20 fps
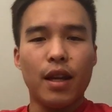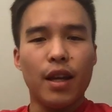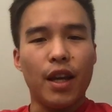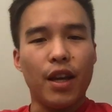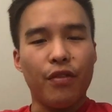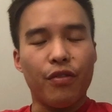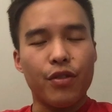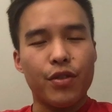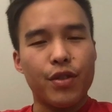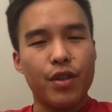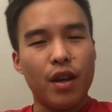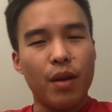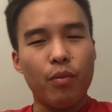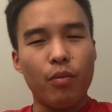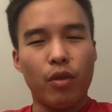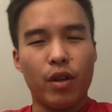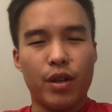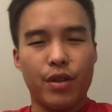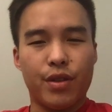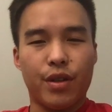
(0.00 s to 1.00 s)
If for some
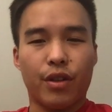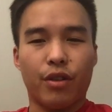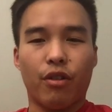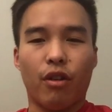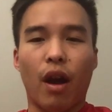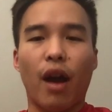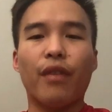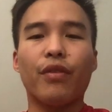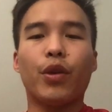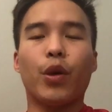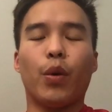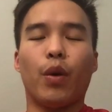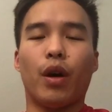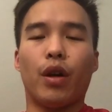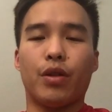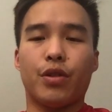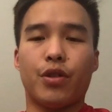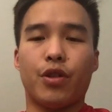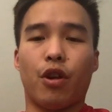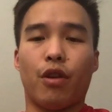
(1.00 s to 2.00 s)
reason GraphQL
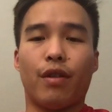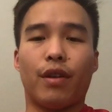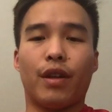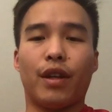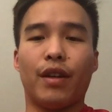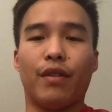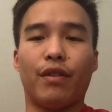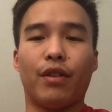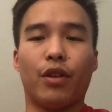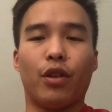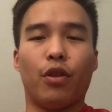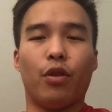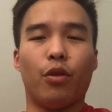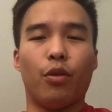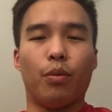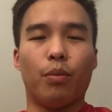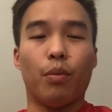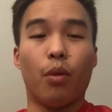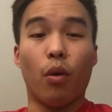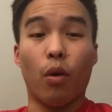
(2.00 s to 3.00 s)
started giving you
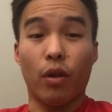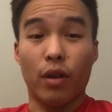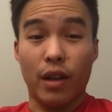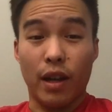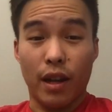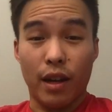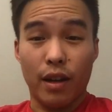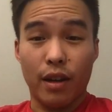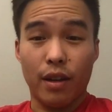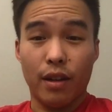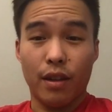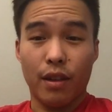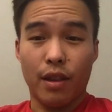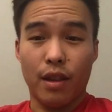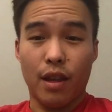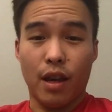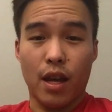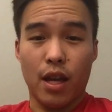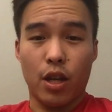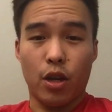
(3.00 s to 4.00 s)
more data
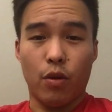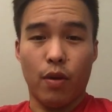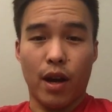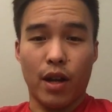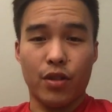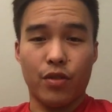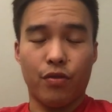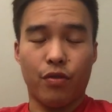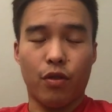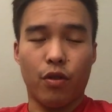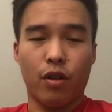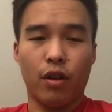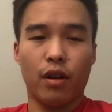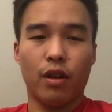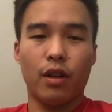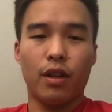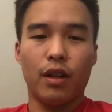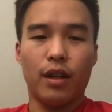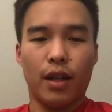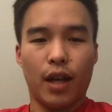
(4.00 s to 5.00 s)
than you asked for,
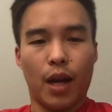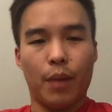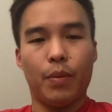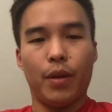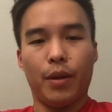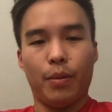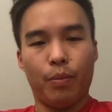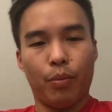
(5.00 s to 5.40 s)
I'd be